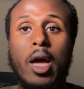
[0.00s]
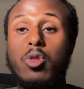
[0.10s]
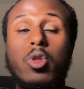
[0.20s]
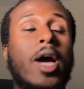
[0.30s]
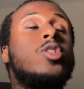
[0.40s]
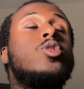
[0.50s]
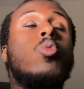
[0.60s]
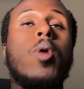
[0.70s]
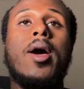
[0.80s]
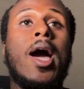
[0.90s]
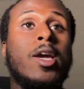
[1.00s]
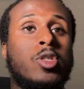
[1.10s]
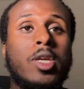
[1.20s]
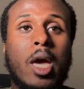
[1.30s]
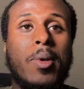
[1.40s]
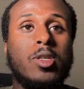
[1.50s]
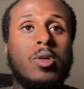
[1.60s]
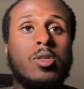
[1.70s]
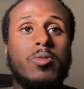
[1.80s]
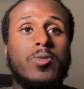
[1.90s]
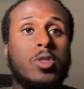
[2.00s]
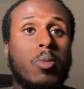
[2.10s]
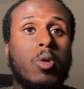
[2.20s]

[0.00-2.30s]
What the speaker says: I swear, I used to care about just the top goal